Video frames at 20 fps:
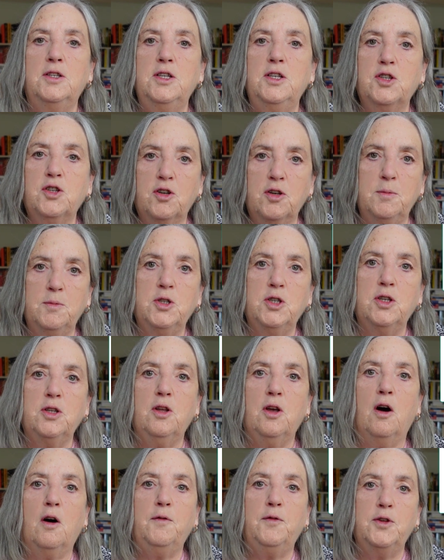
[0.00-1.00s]
description
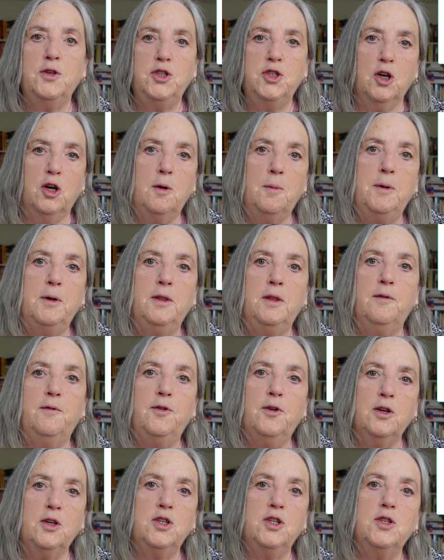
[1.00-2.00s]
of the job and the
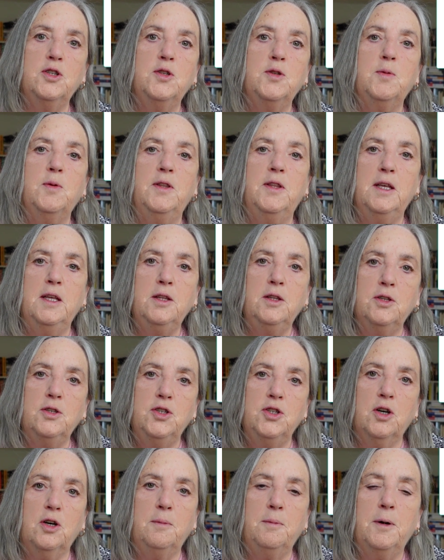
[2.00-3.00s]
functions within the
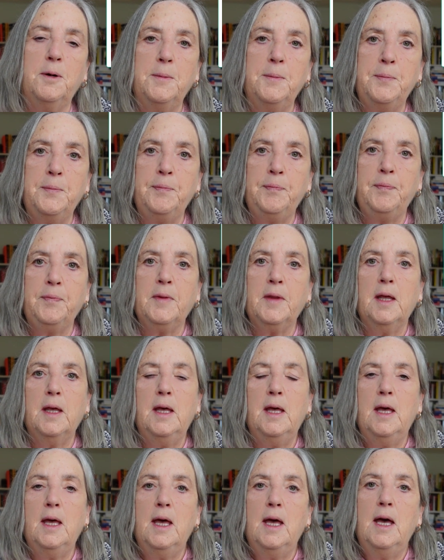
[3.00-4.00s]
job.
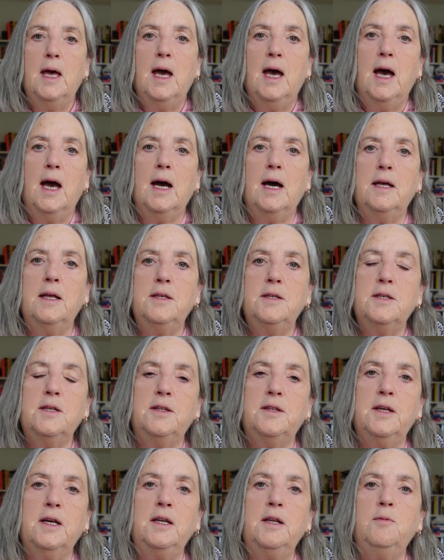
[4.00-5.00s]
And
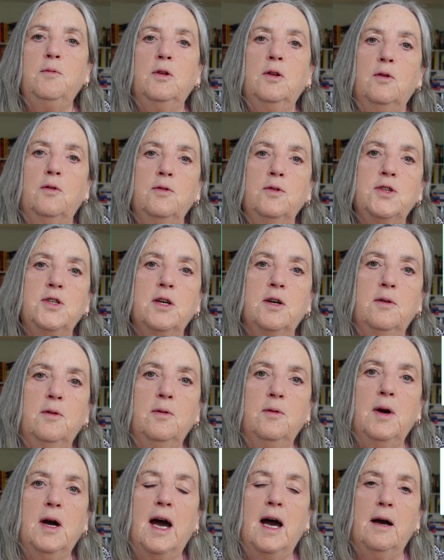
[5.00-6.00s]
then it will
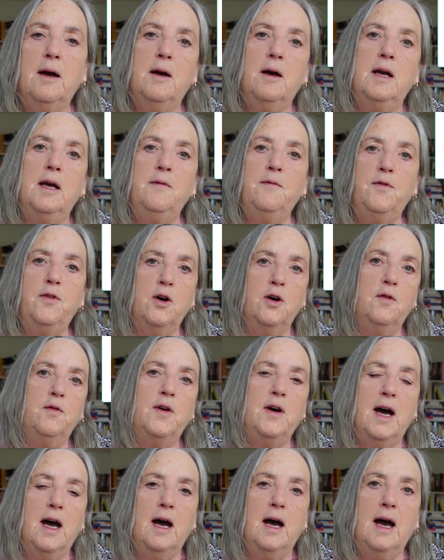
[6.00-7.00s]
also
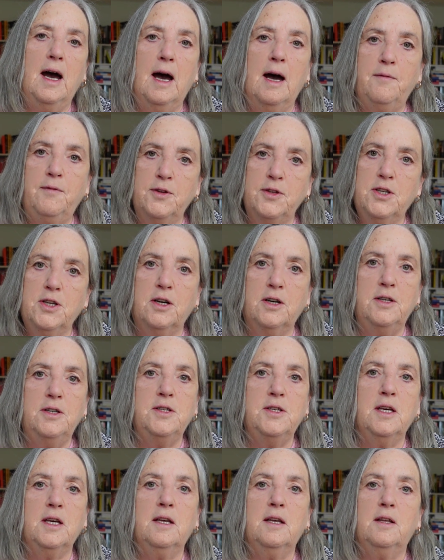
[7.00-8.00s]
involve
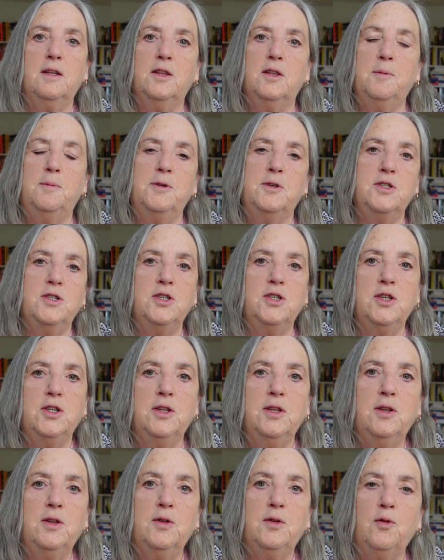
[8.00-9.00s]
advertising the
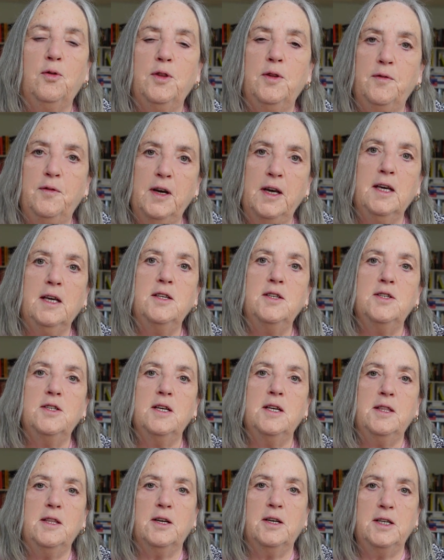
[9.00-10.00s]
position or the
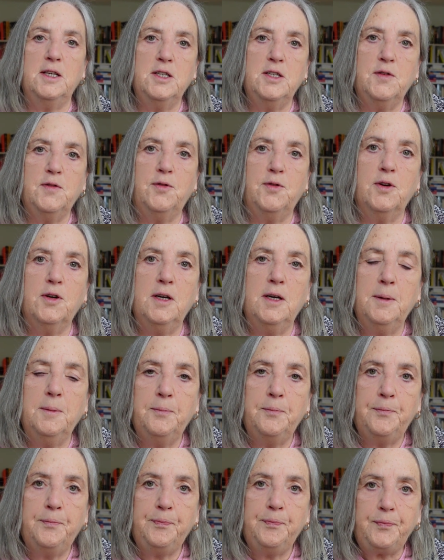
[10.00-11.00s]
vacancy that is free.
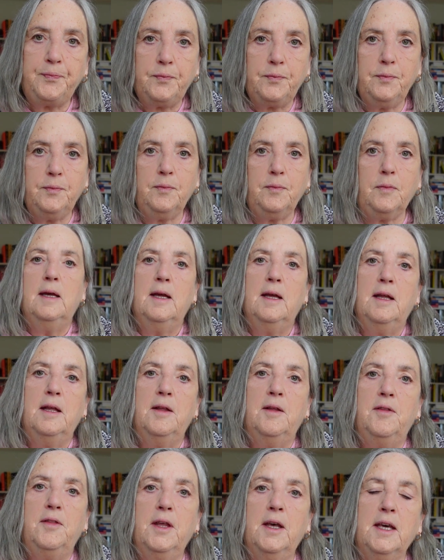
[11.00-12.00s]

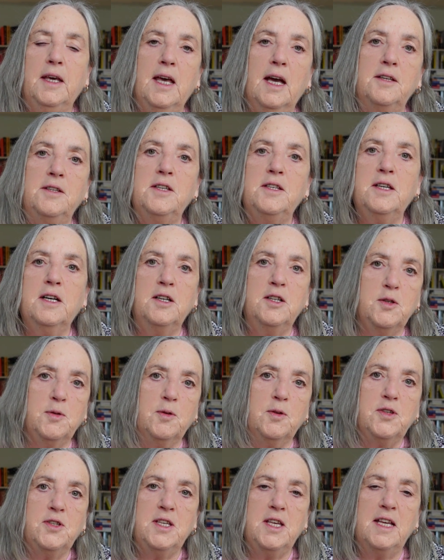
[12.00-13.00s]
Then candidates
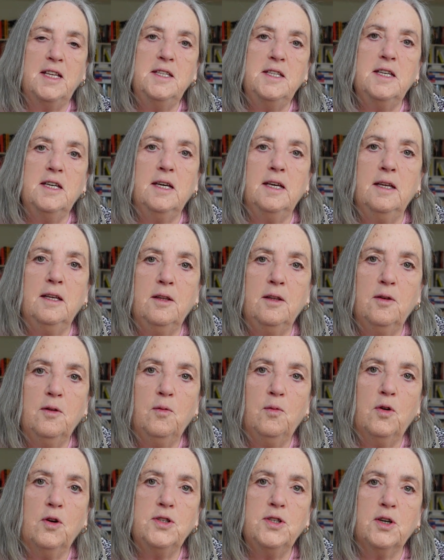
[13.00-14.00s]
will send
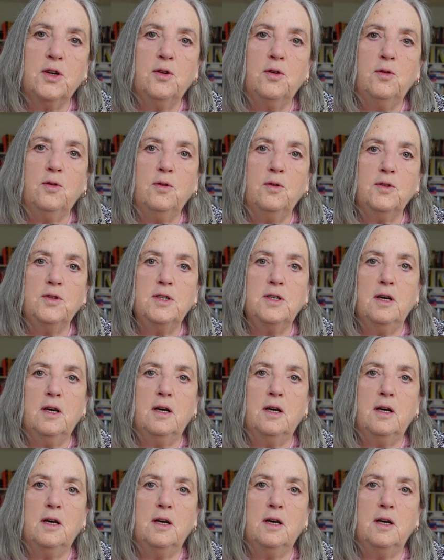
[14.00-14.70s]
in what are called